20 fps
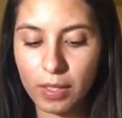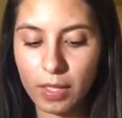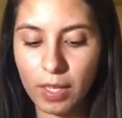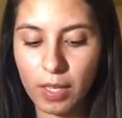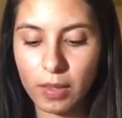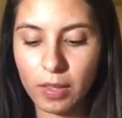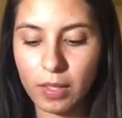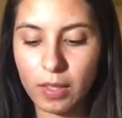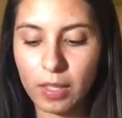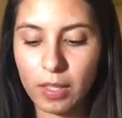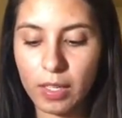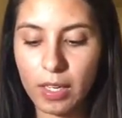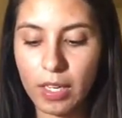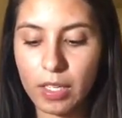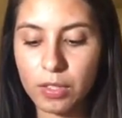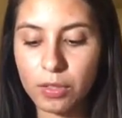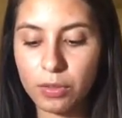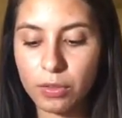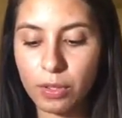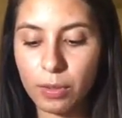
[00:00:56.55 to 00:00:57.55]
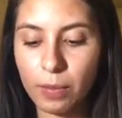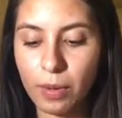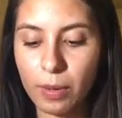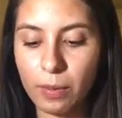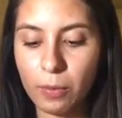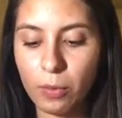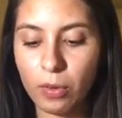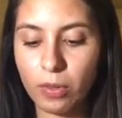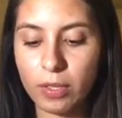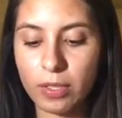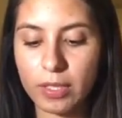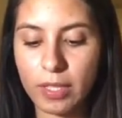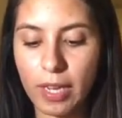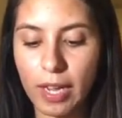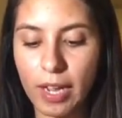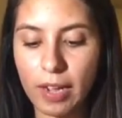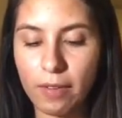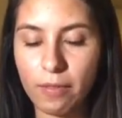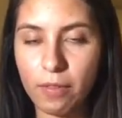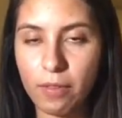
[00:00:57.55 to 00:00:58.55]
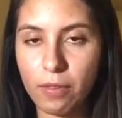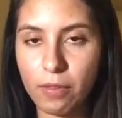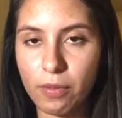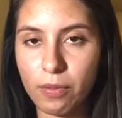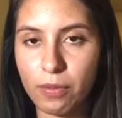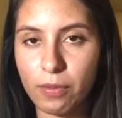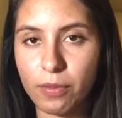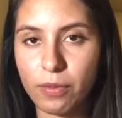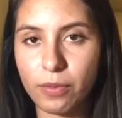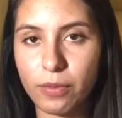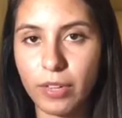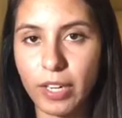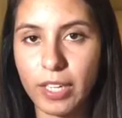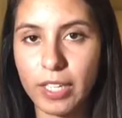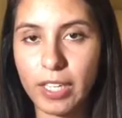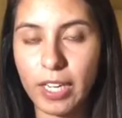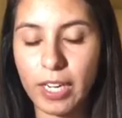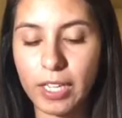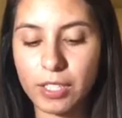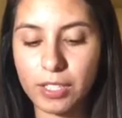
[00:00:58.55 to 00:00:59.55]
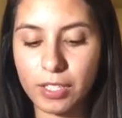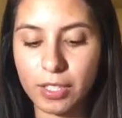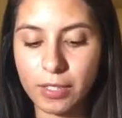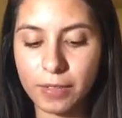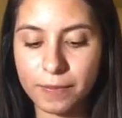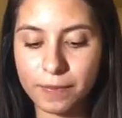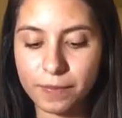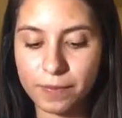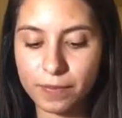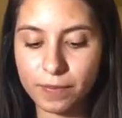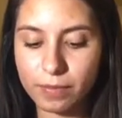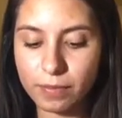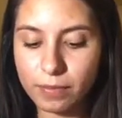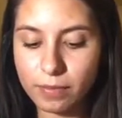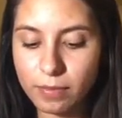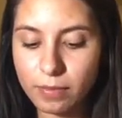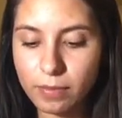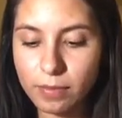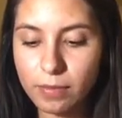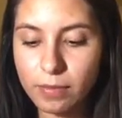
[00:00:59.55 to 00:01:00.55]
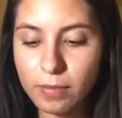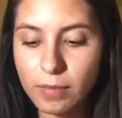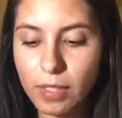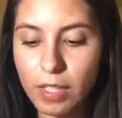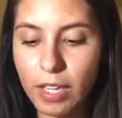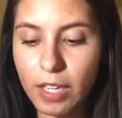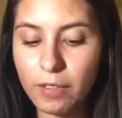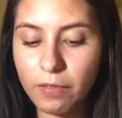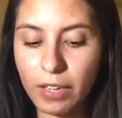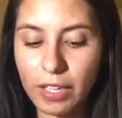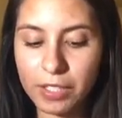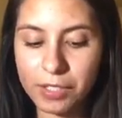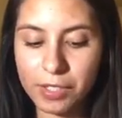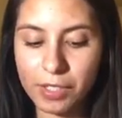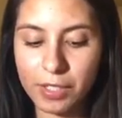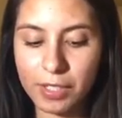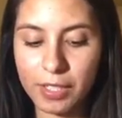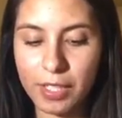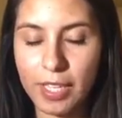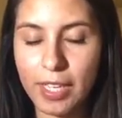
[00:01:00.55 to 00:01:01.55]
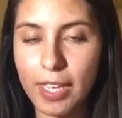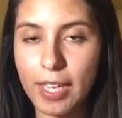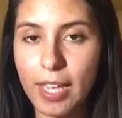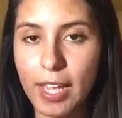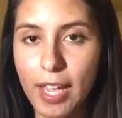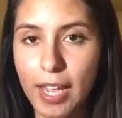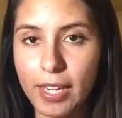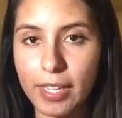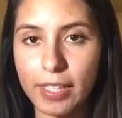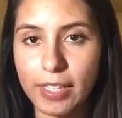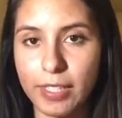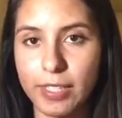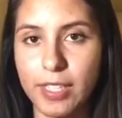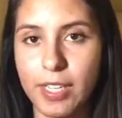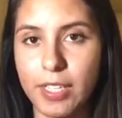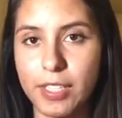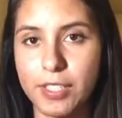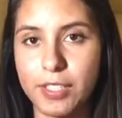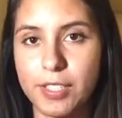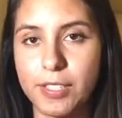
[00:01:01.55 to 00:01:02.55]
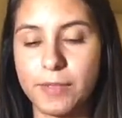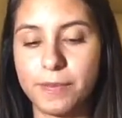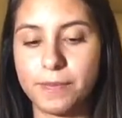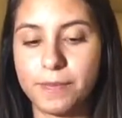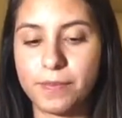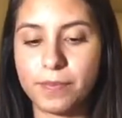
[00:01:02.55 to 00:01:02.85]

And then the next group, I'm going to have radiation, convection, and conduction.